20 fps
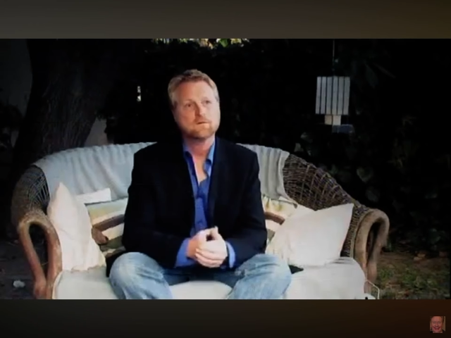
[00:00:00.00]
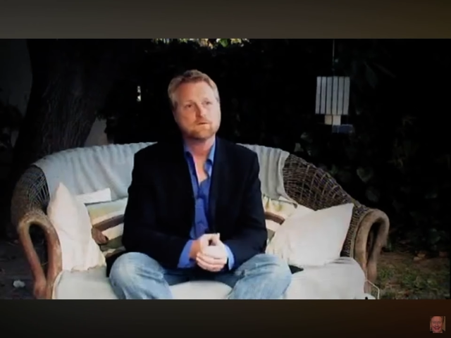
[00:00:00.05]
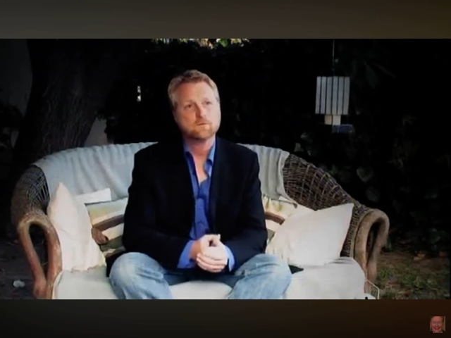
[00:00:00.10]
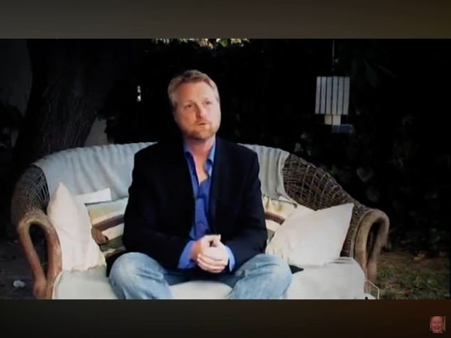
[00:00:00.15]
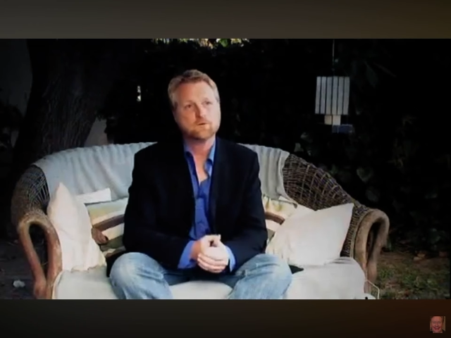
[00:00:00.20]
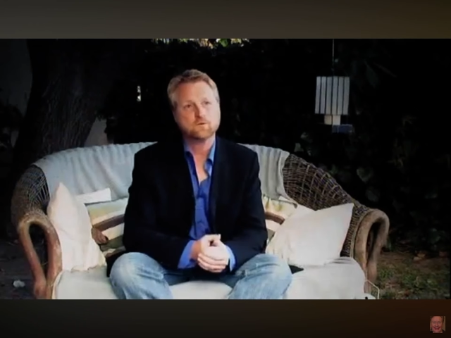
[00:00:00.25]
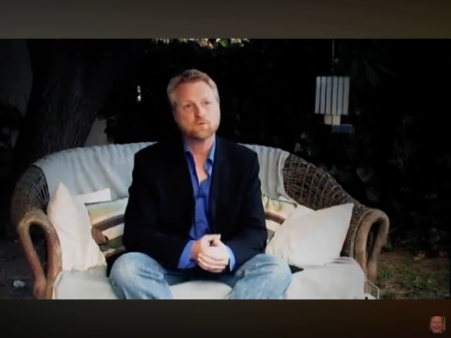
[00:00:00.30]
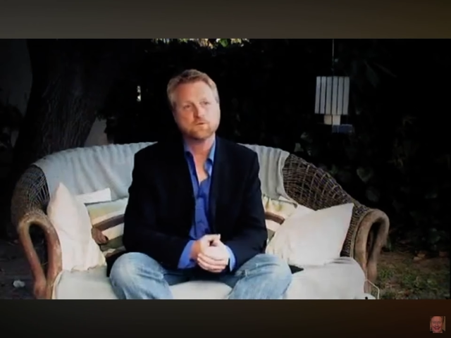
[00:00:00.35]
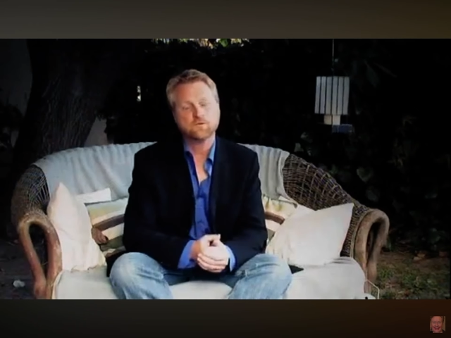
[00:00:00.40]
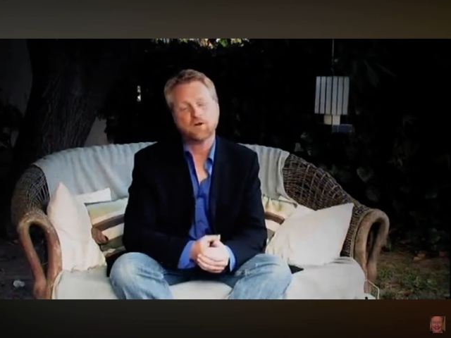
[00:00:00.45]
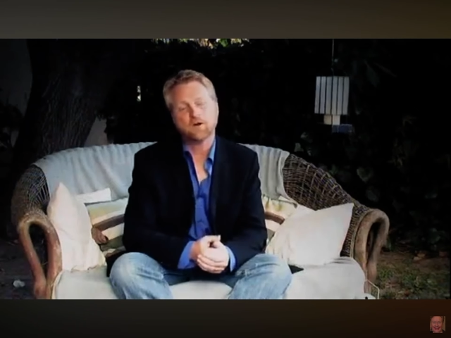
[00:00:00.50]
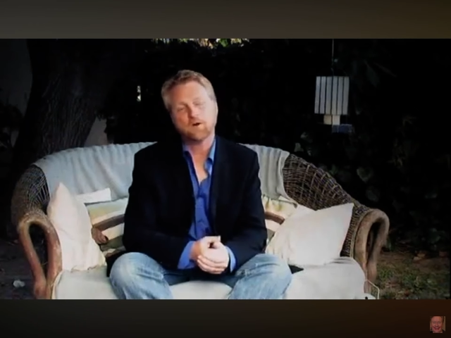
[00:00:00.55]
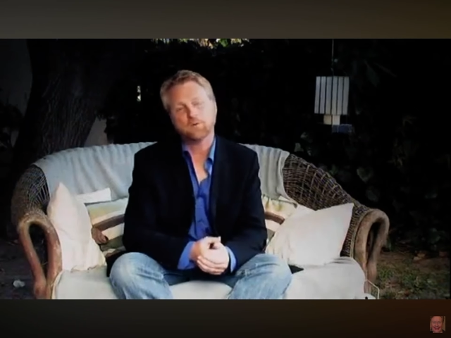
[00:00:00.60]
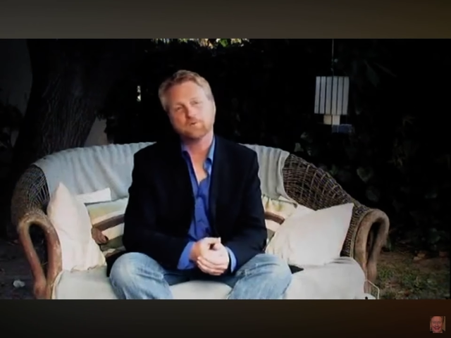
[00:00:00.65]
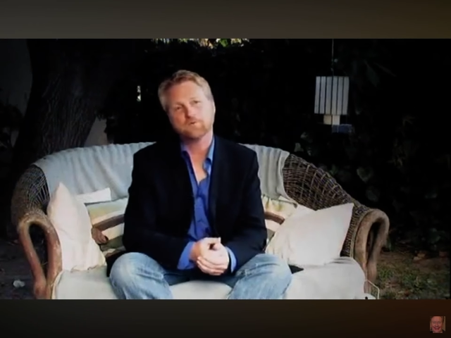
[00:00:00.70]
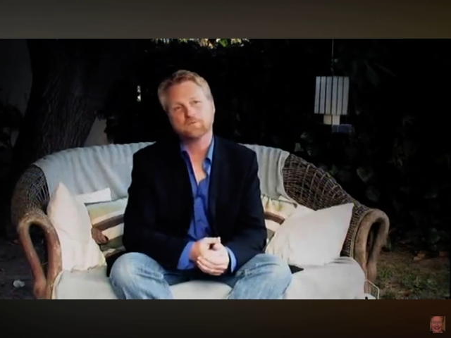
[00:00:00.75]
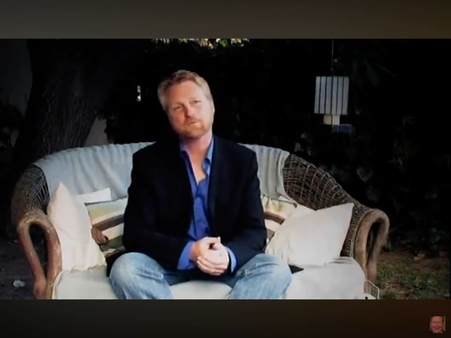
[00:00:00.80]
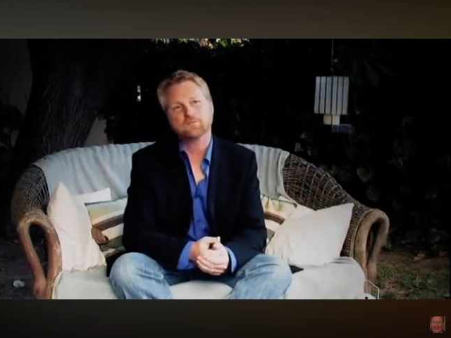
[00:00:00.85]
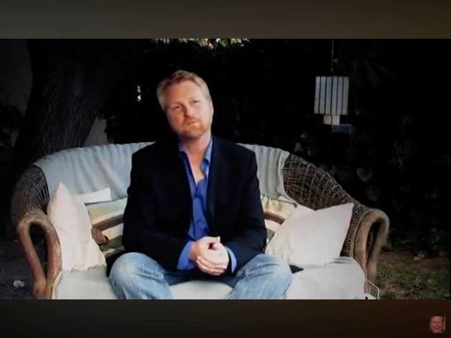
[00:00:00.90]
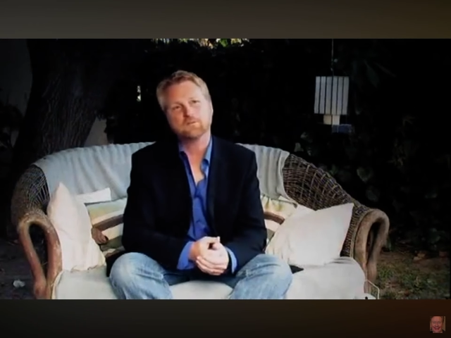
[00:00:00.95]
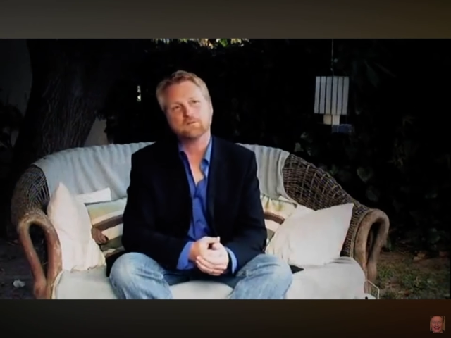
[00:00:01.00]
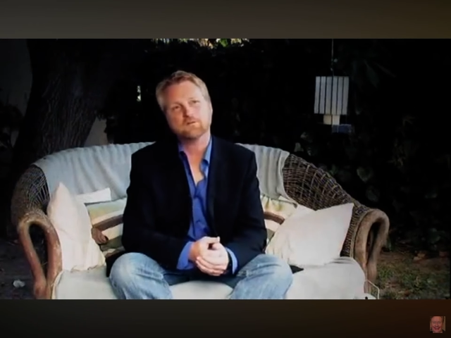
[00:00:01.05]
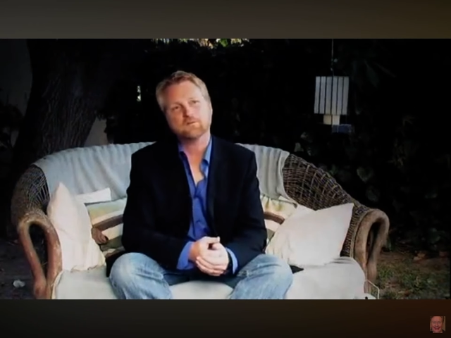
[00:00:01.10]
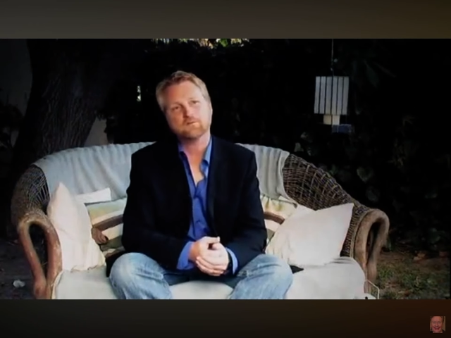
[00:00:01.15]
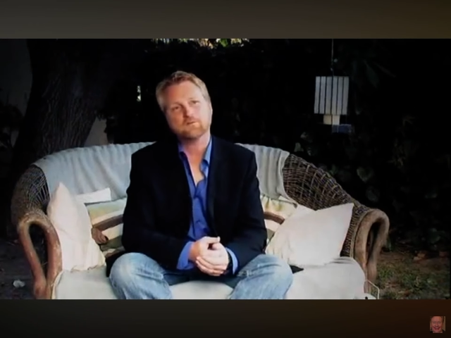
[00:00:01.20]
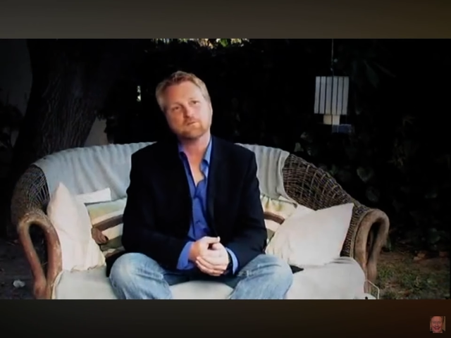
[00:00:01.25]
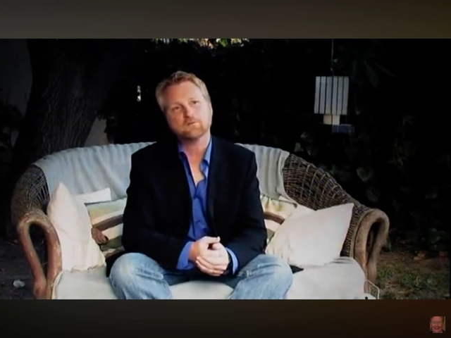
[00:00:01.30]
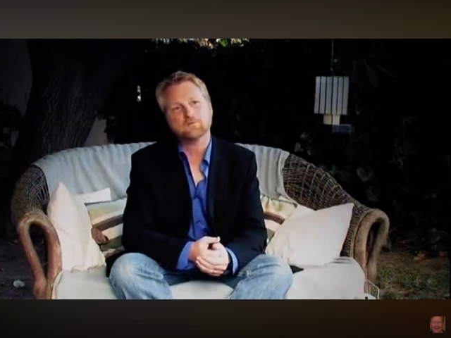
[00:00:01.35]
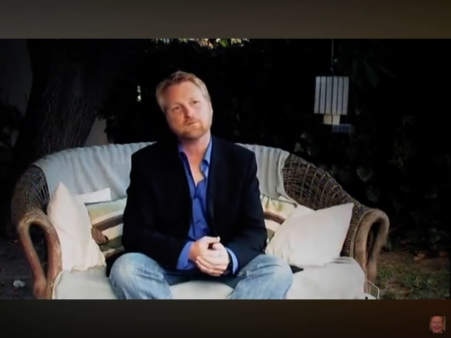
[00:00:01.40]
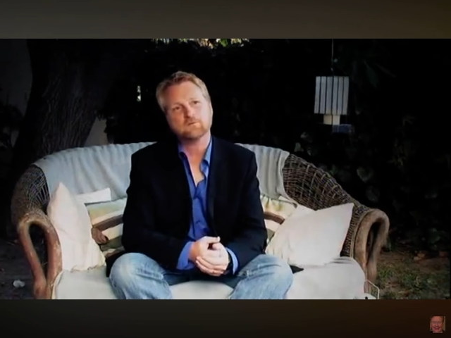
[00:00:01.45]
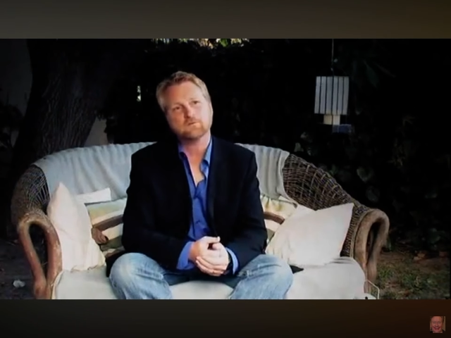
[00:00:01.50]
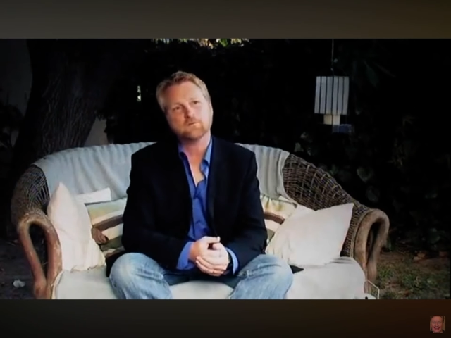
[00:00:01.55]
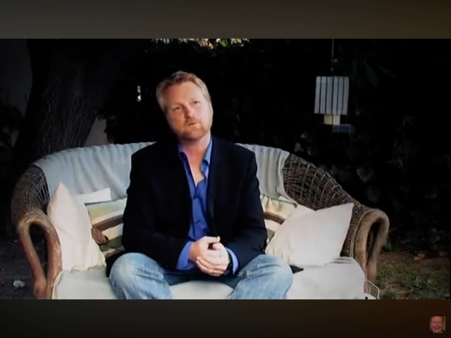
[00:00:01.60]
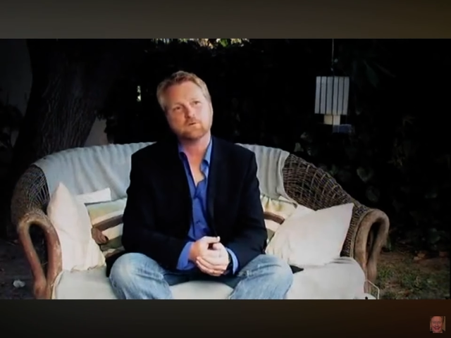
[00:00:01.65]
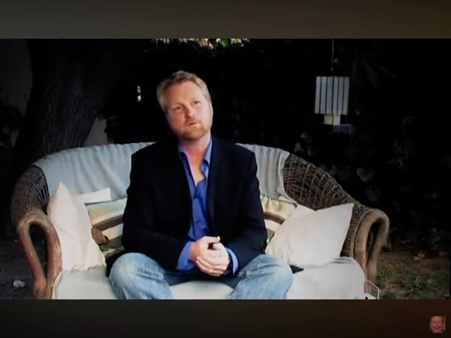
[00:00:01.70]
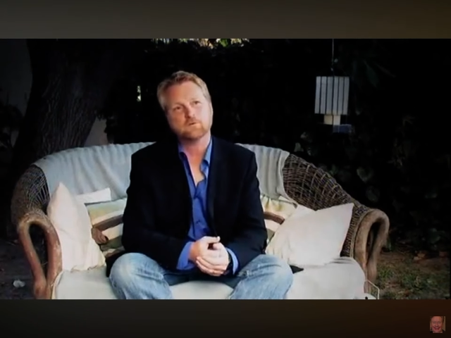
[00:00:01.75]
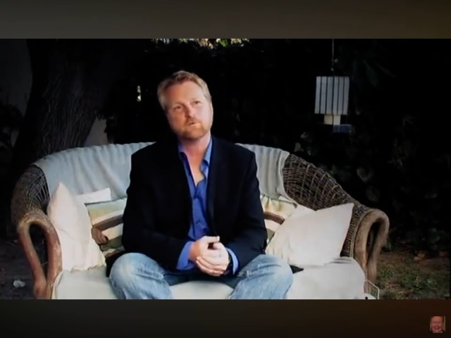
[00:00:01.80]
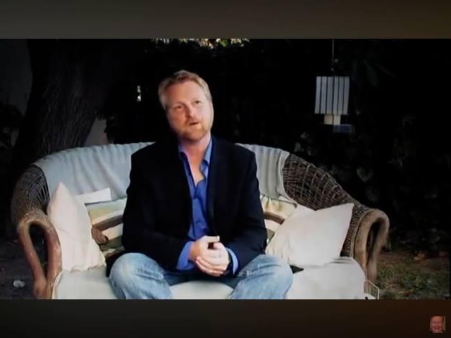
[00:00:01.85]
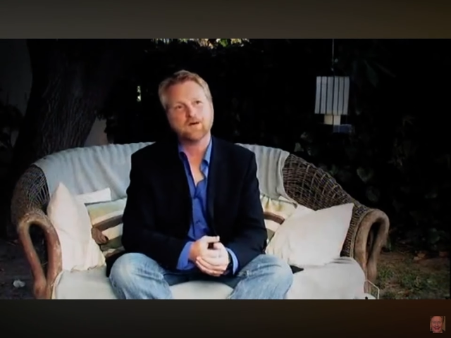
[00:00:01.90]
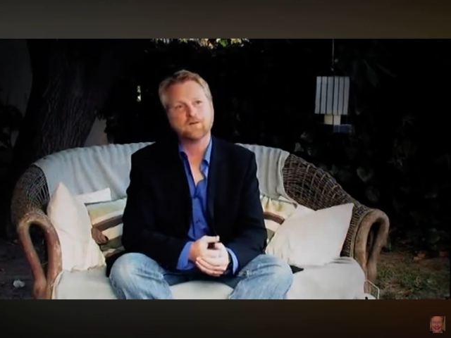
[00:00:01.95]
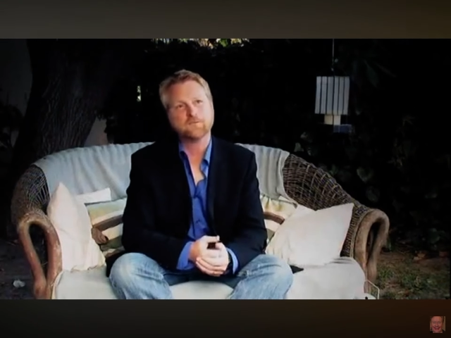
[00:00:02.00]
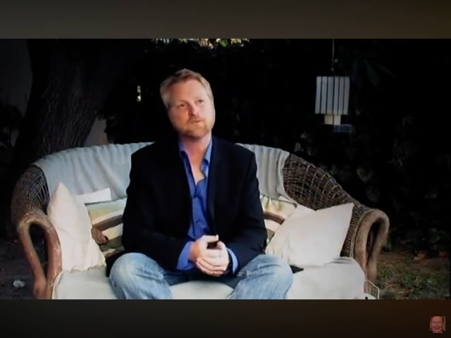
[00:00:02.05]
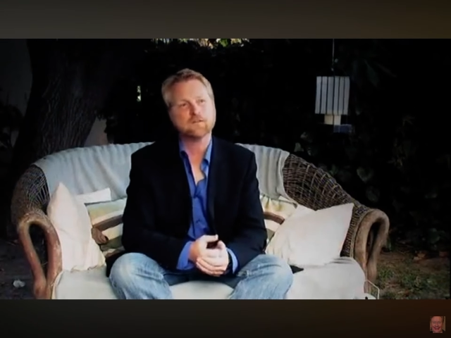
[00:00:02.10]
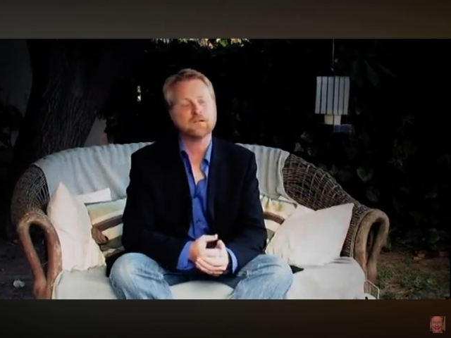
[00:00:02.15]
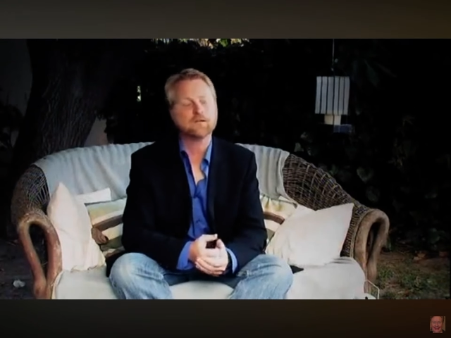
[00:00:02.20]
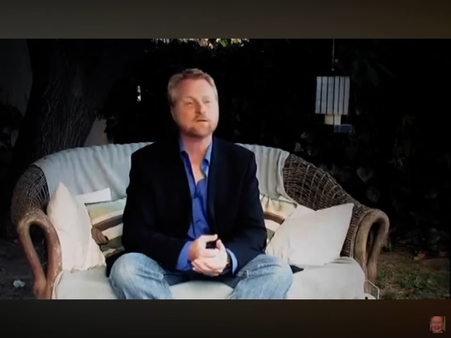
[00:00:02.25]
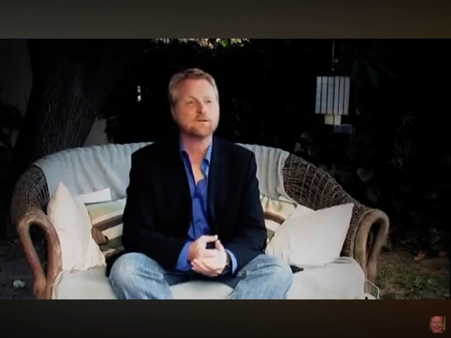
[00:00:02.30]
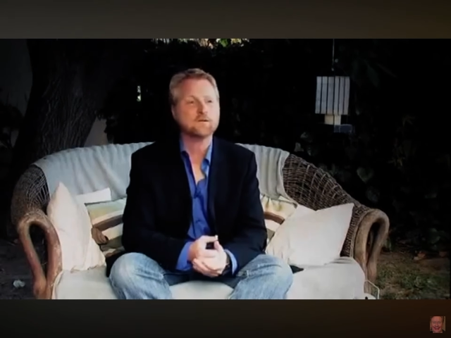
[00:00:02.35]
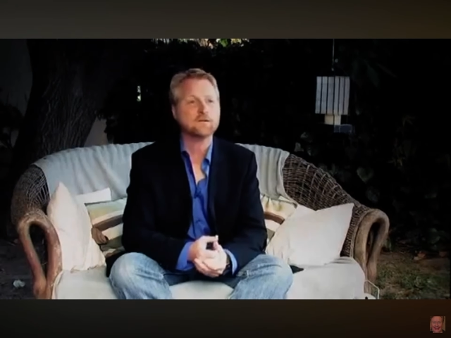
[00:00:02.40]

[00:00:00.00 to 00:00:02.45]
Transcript: which was always, you know, sort of a fascinating